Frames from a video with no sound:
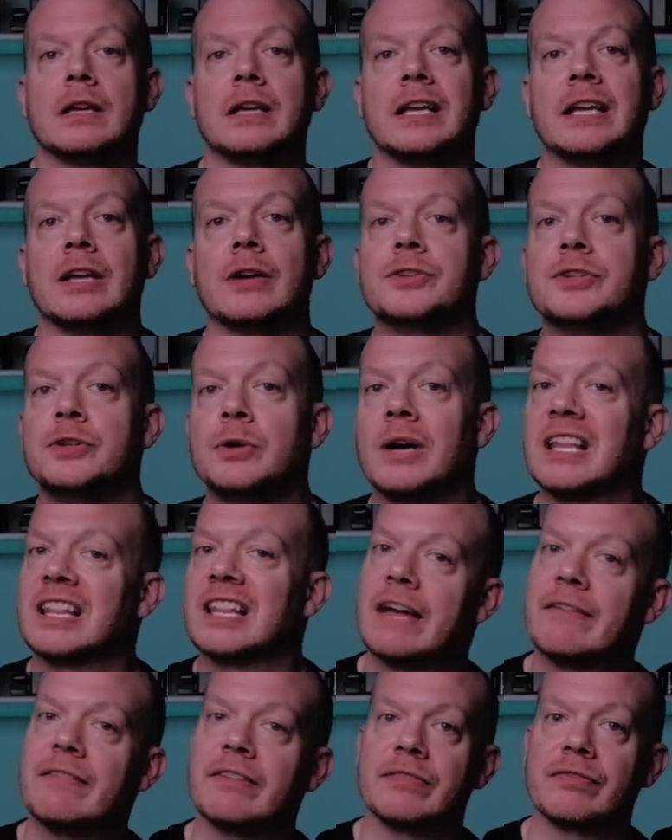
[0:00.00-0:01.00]
He'll do
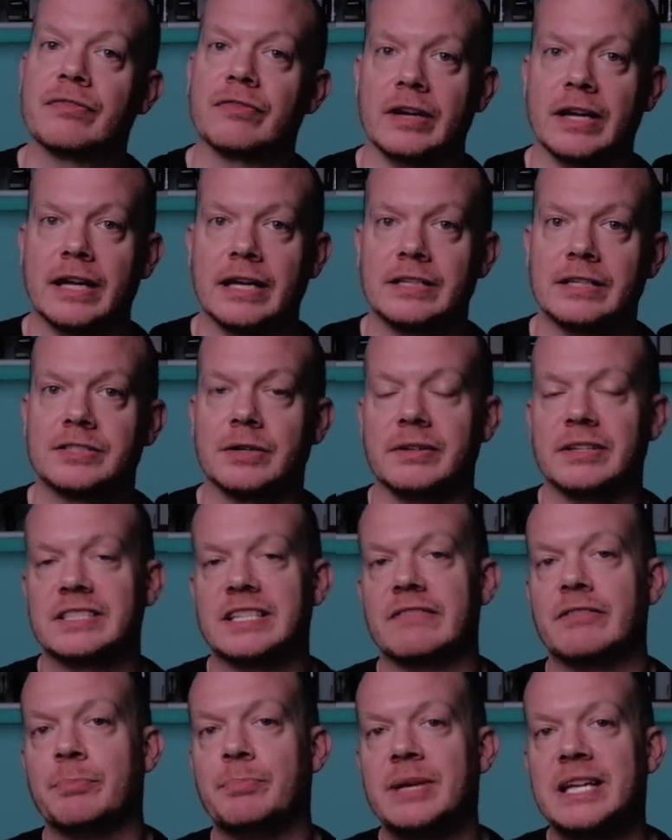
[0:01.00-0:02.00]
11th fret. So
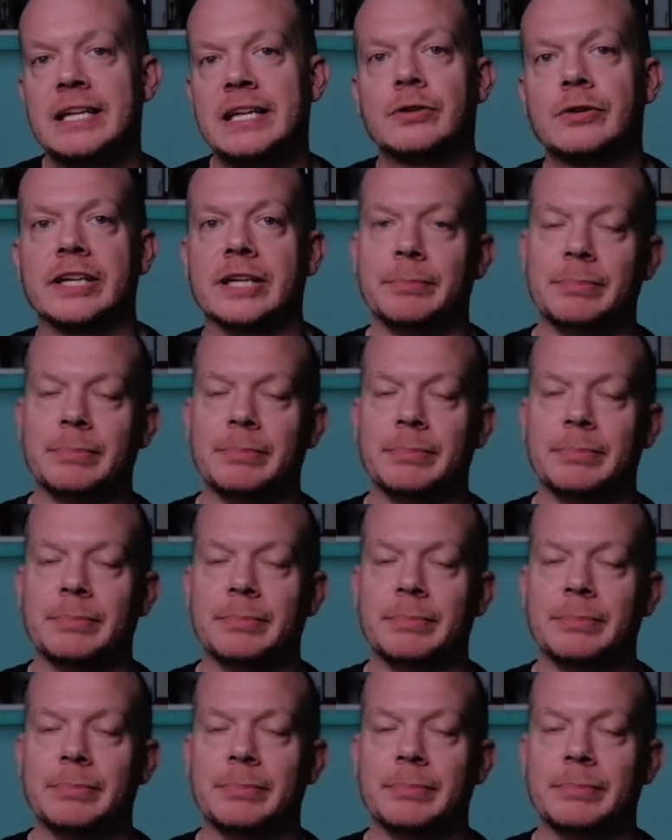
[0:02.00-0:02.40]
instead of a B, he'll hit a B